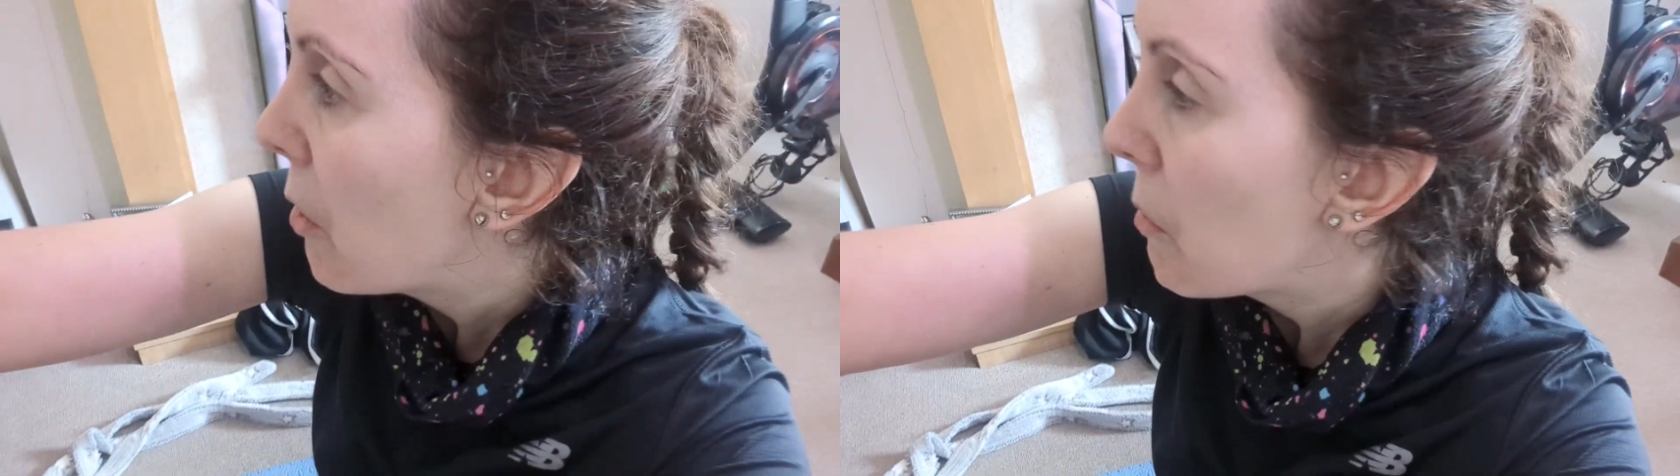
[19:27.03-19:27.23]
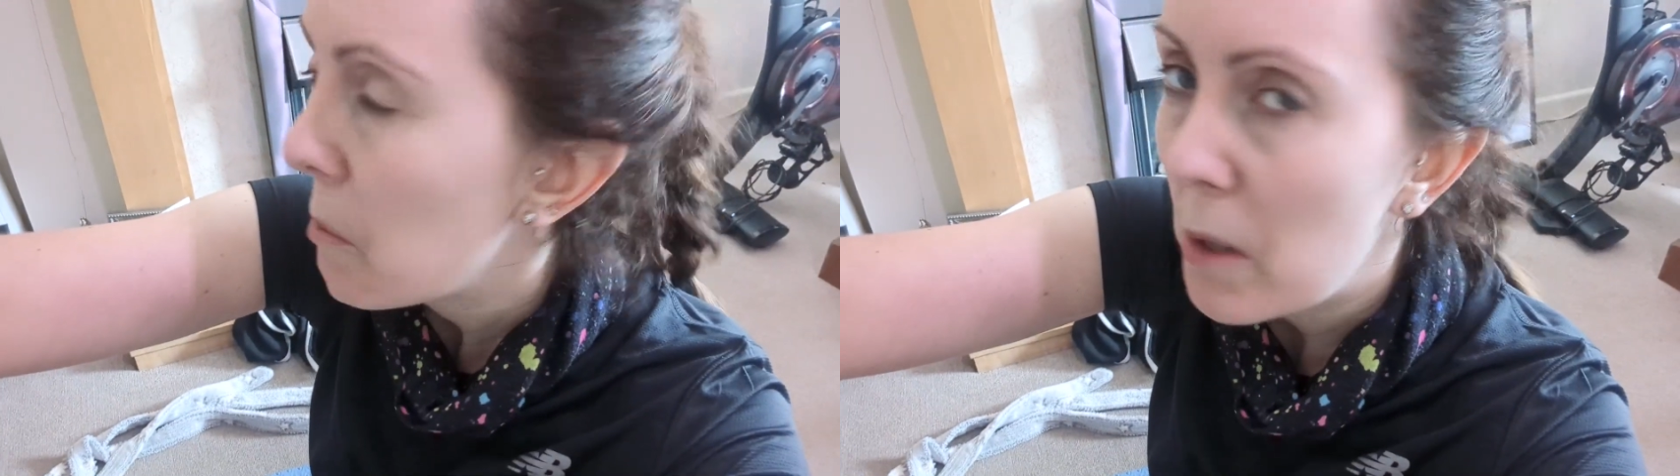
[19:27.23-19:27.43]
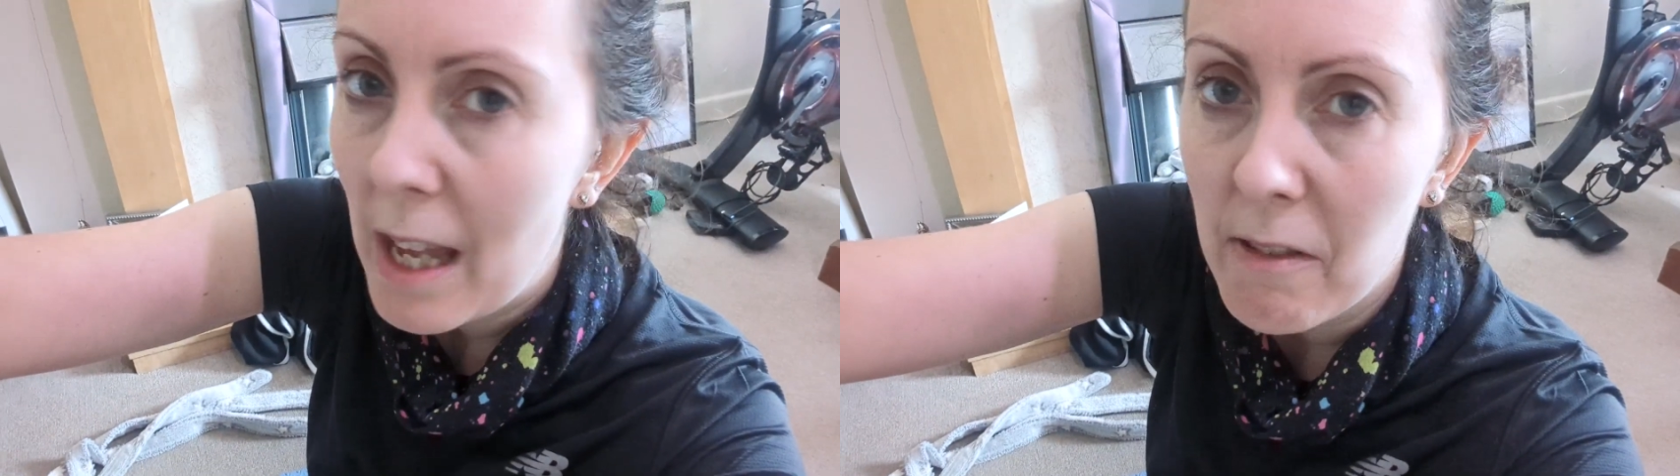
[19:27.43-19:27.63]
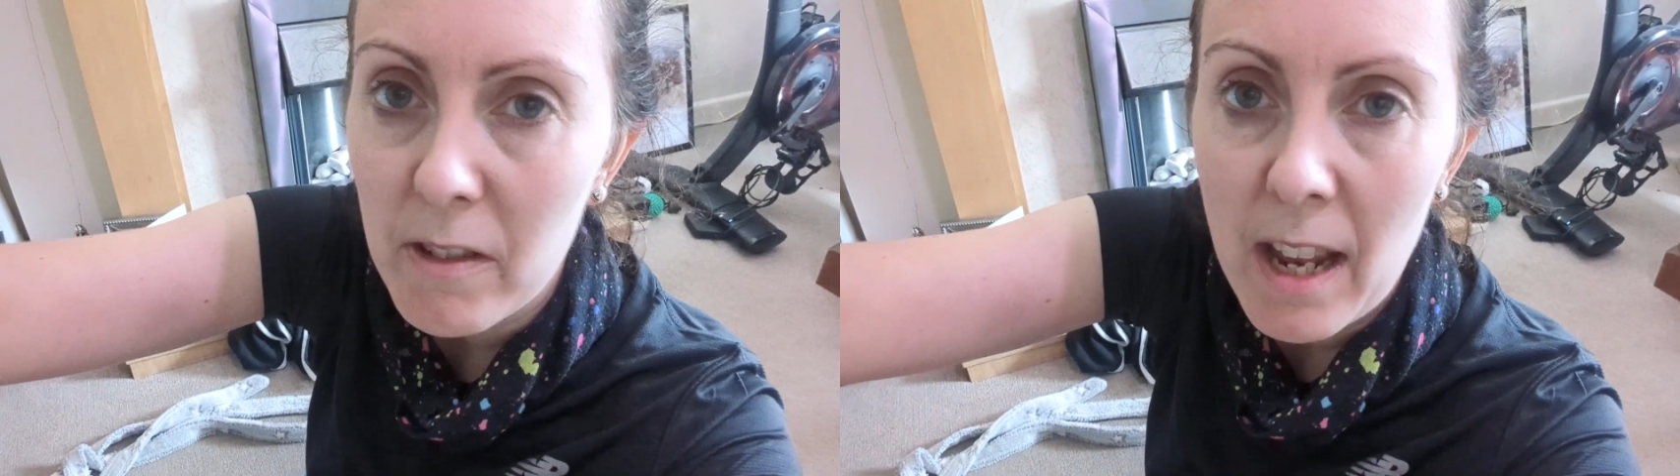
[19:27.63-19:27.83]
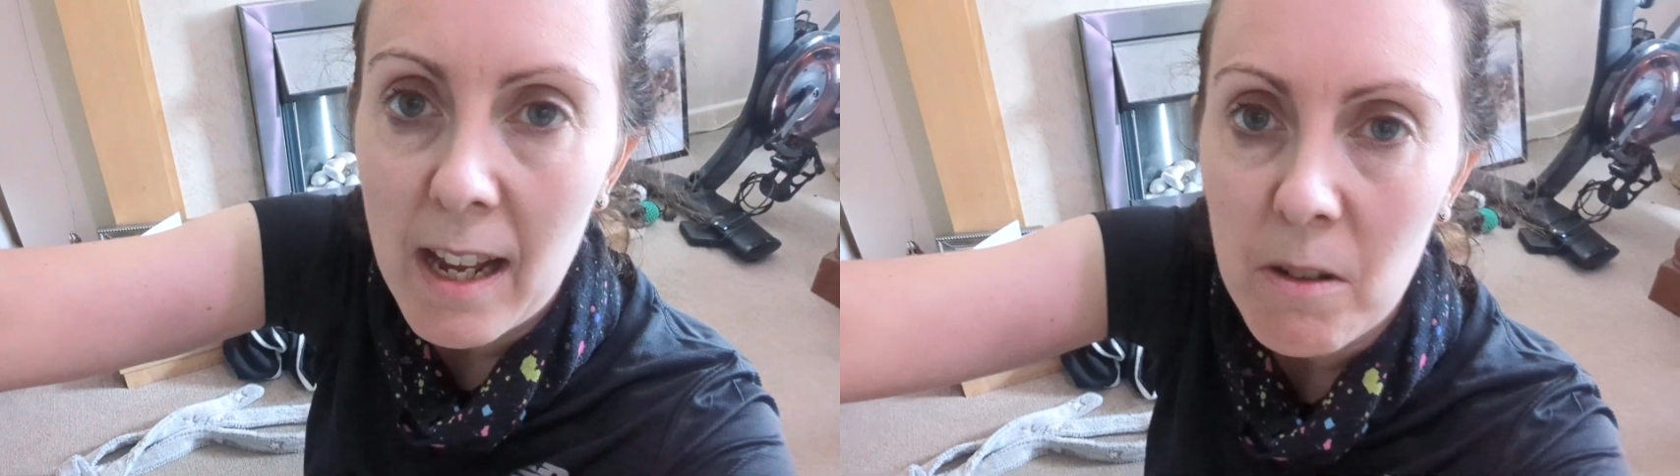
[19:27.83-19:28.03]
But yeah, for
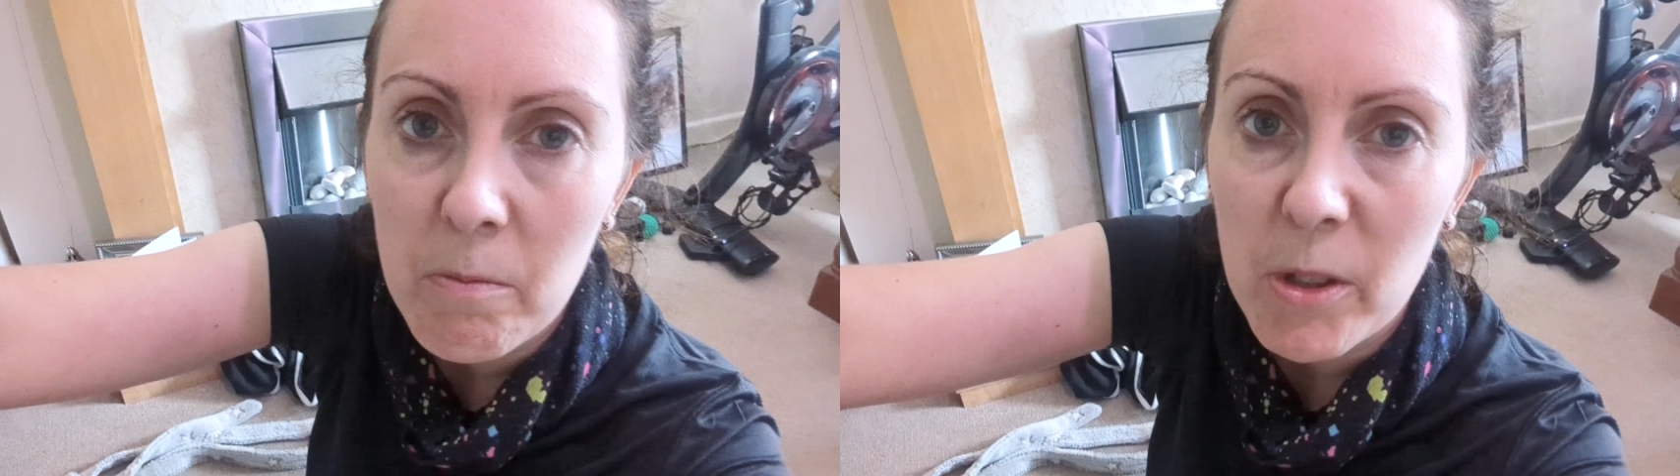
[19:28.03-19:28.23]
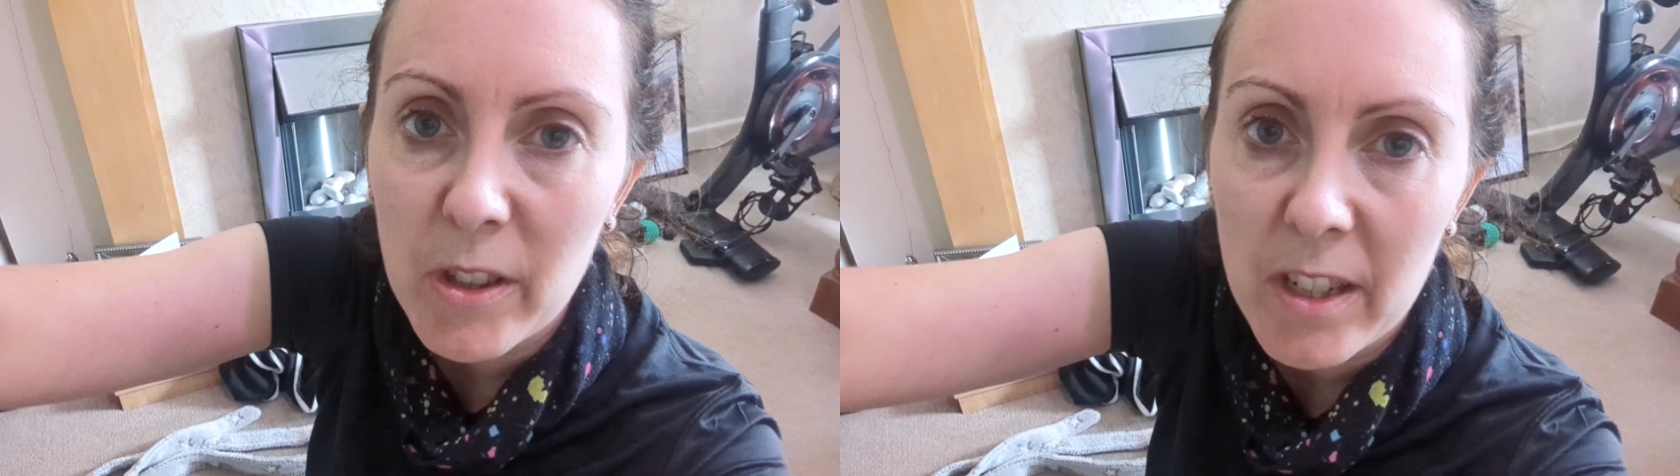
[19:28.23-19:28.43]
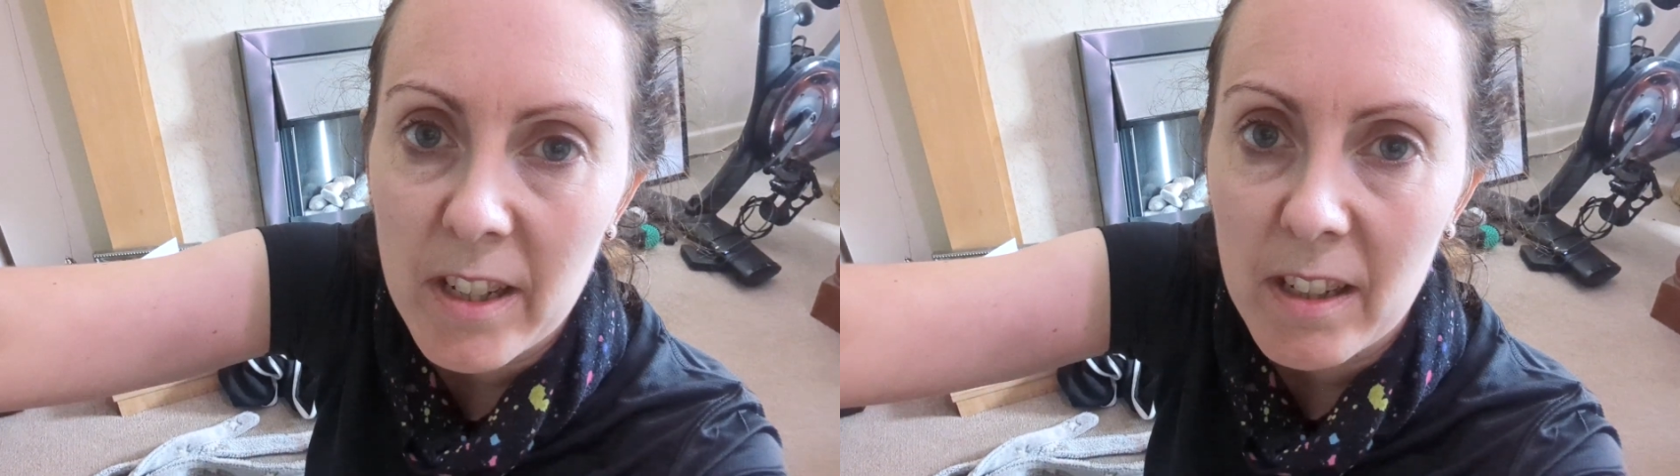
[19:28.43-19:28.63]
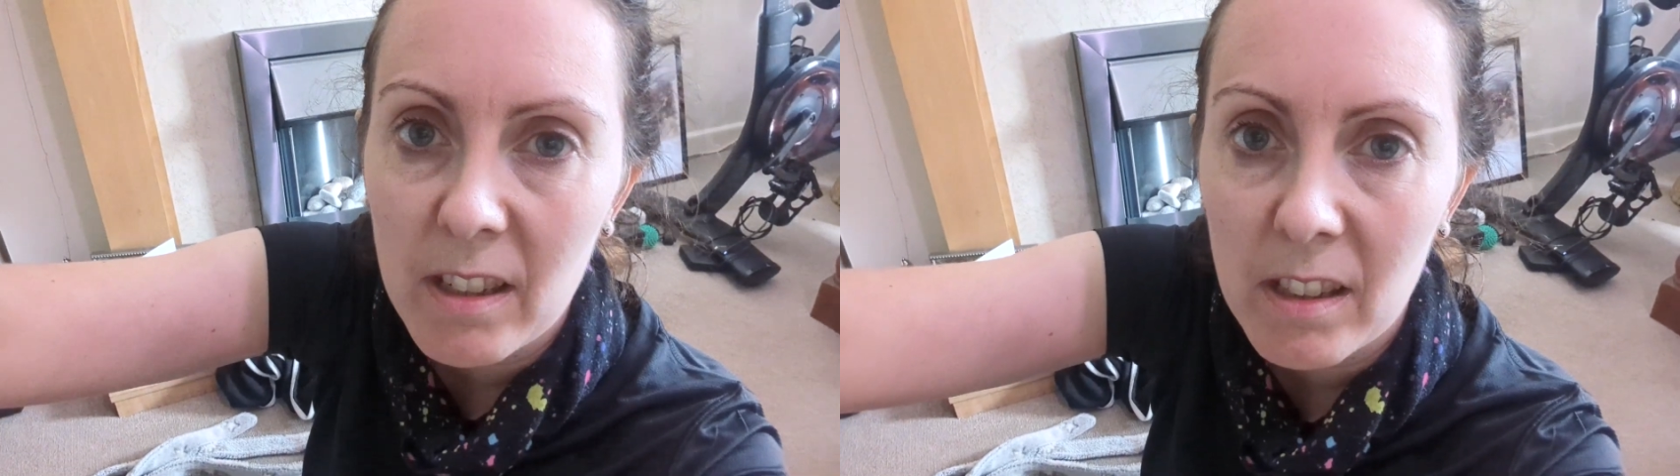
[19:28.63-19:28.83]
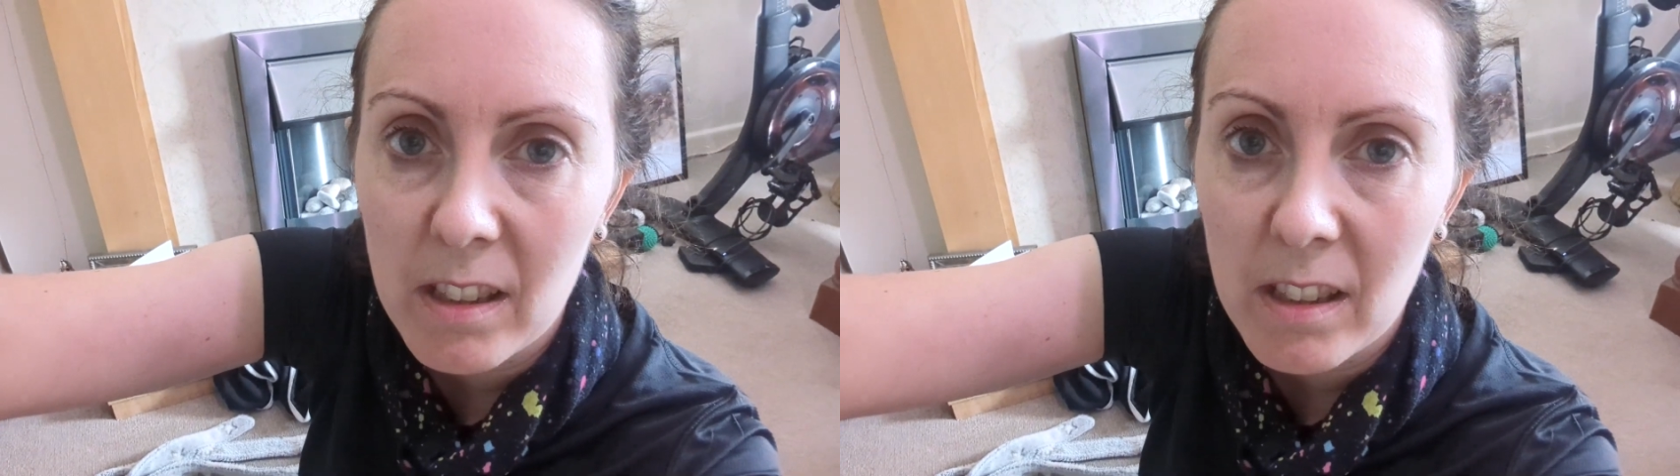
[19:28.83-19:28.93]
now I'm just going to